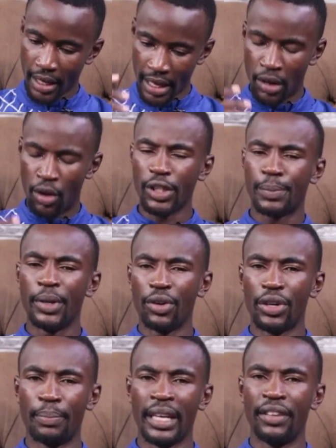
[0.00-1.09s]
it goes
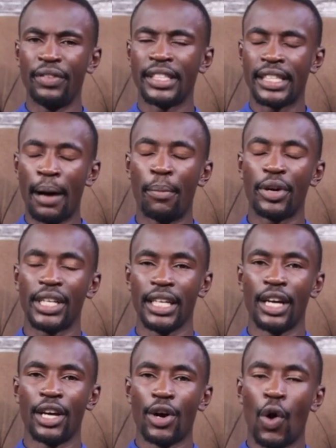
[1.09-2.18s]
beyond believing somebody
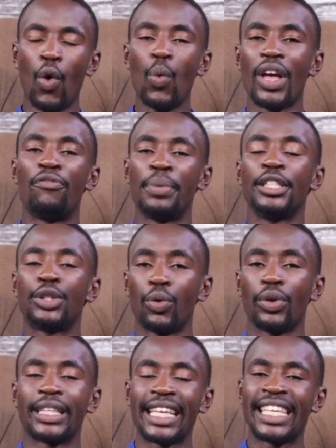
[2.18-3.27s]
who we have been
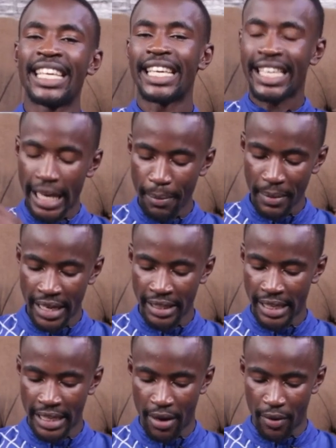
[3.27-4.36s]
told that he came
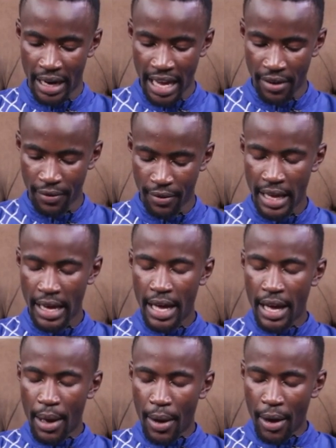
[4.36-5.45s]
inside our life,
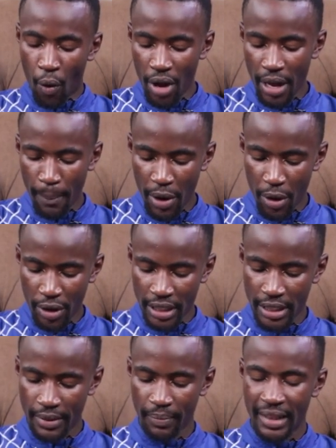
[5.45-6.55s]
going
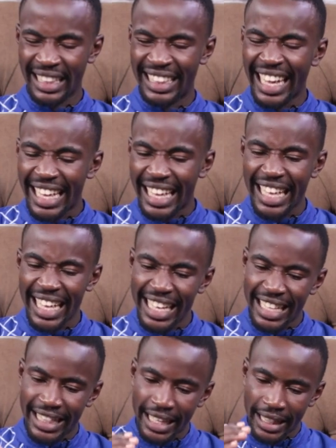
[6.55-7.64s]
beyond the,
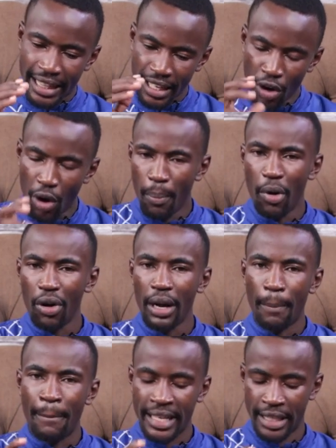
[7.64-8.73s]
the, the
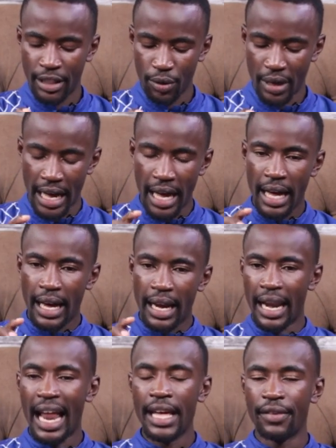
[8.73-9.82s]
normal, mediocre
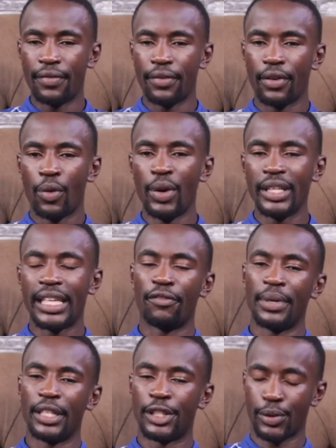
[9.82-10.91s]
life, which
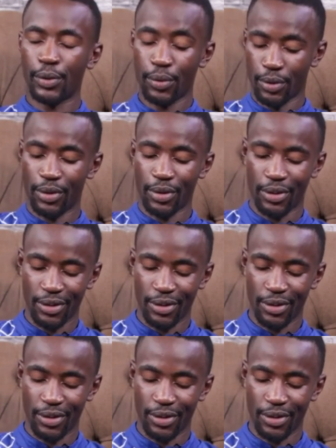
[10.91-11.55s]
have been so